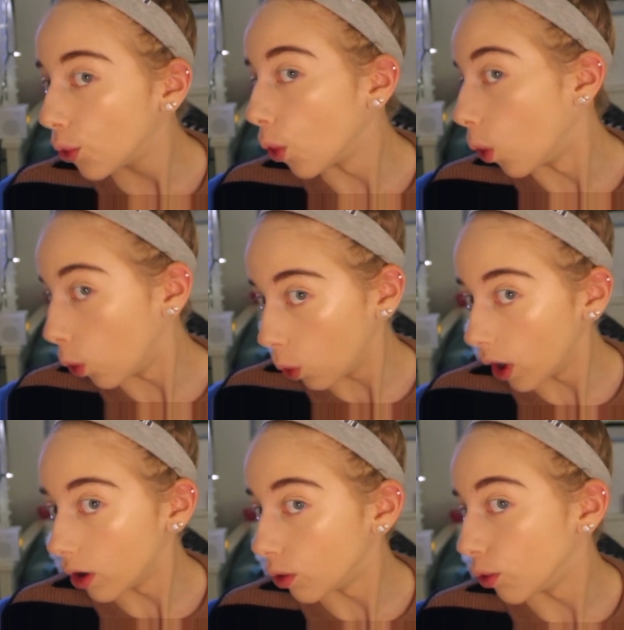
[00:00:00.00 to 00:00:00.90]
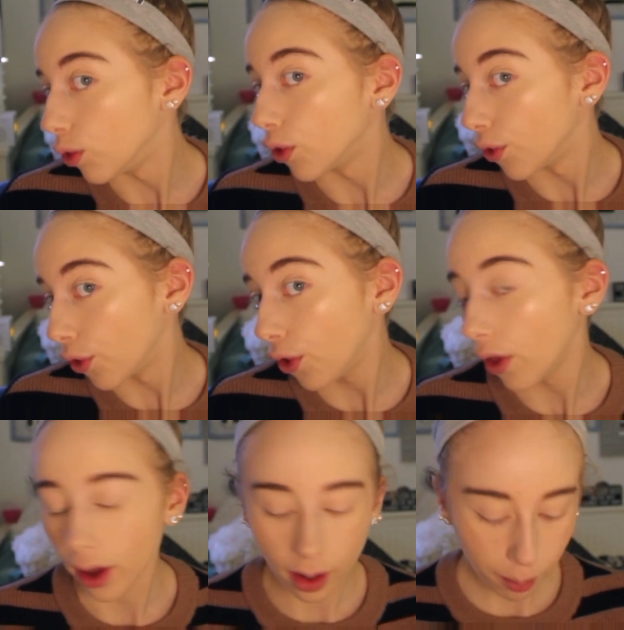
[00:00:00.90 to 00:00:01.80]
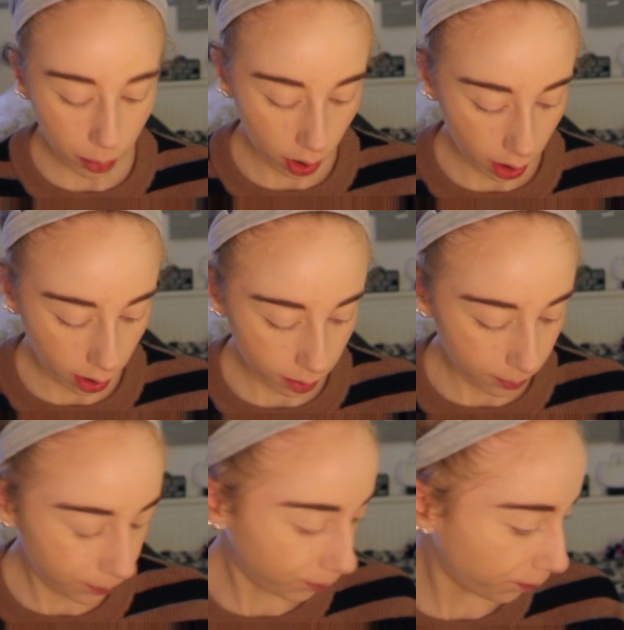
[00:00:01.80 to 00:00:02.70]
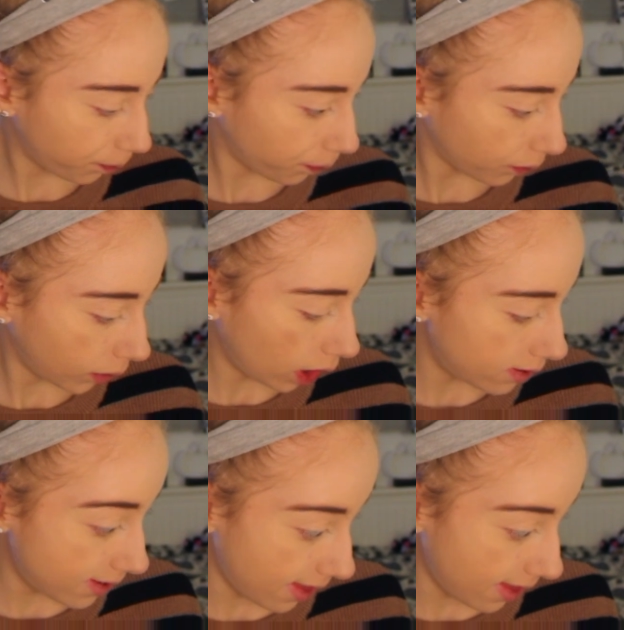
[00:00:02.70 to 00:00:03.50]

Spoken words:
So I don't know if you can see that, but it's